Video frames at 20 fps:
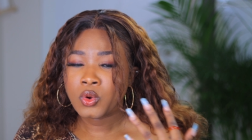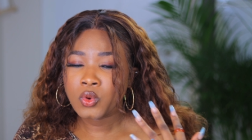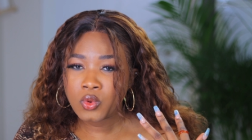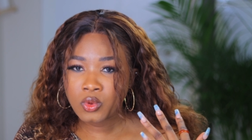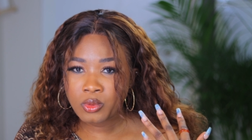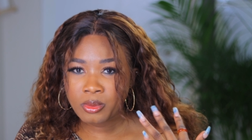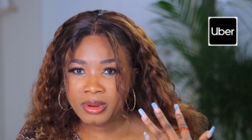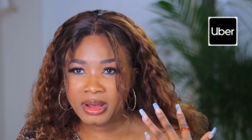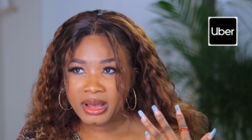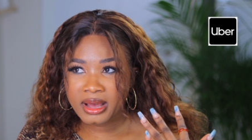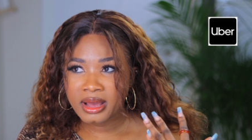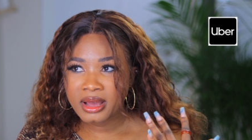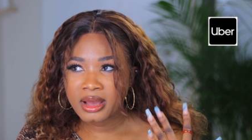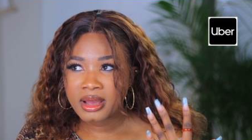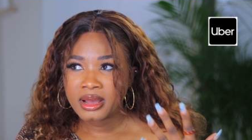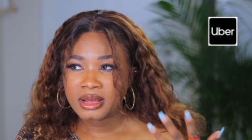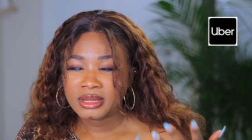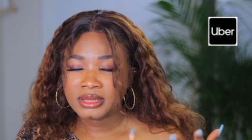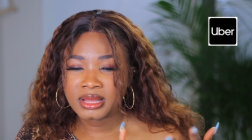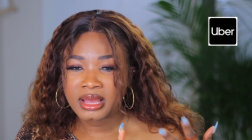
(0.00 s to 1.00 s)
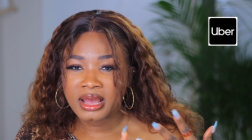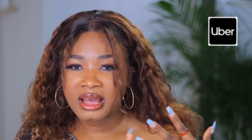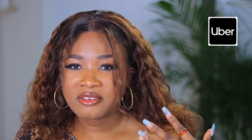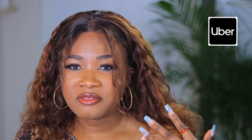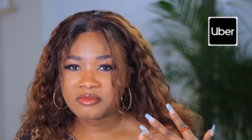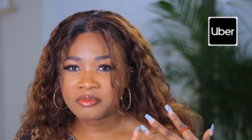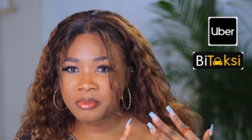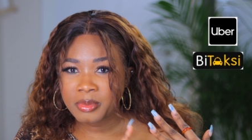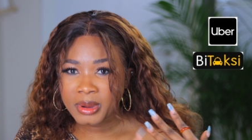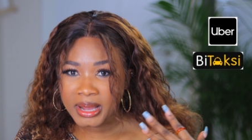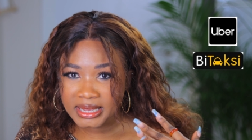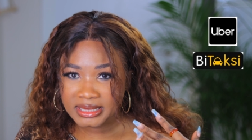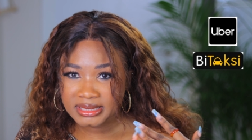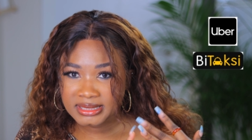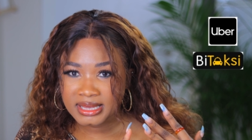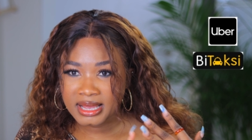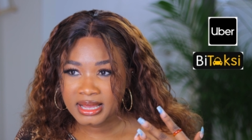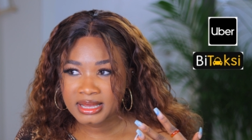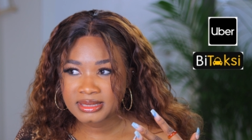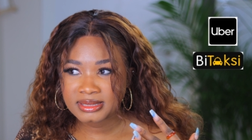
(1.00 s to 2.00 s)
Uber, they have
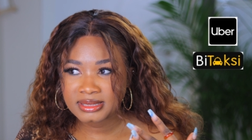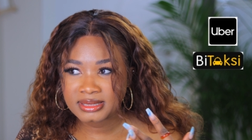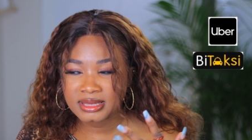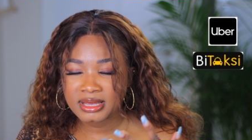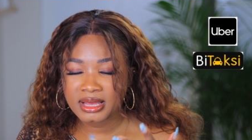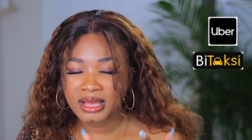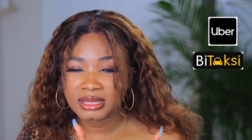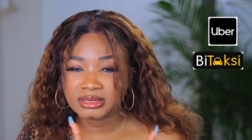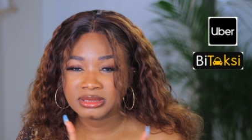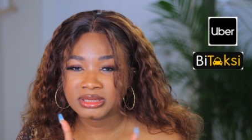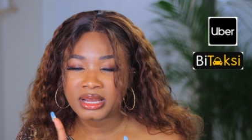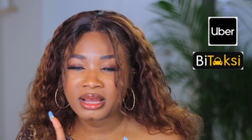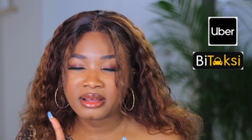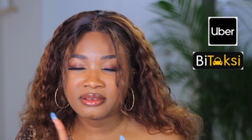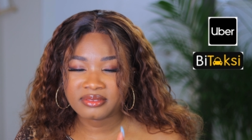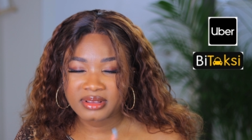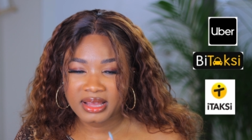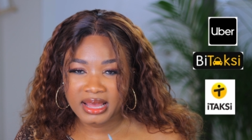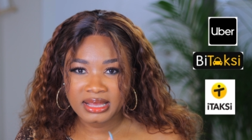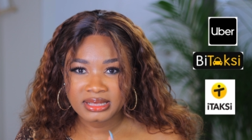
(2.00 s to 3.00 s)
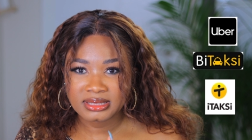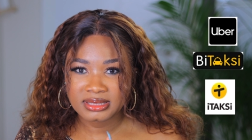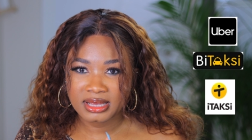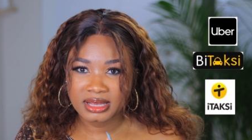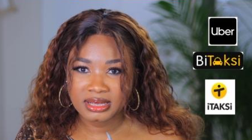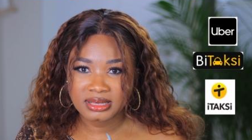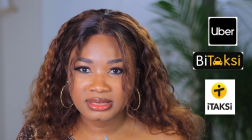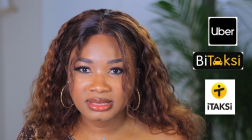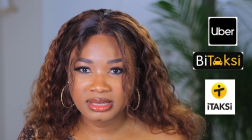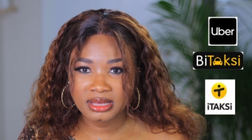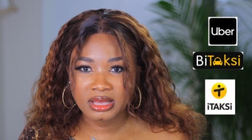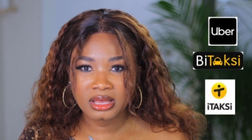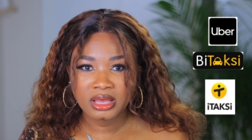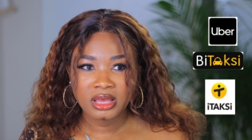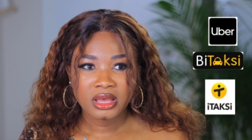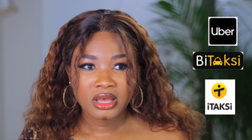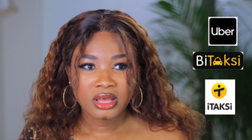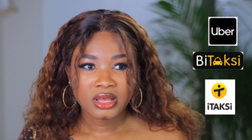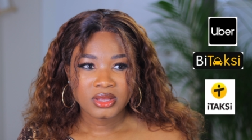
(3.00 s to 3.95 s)
BiTaksi, and they have iTaksi.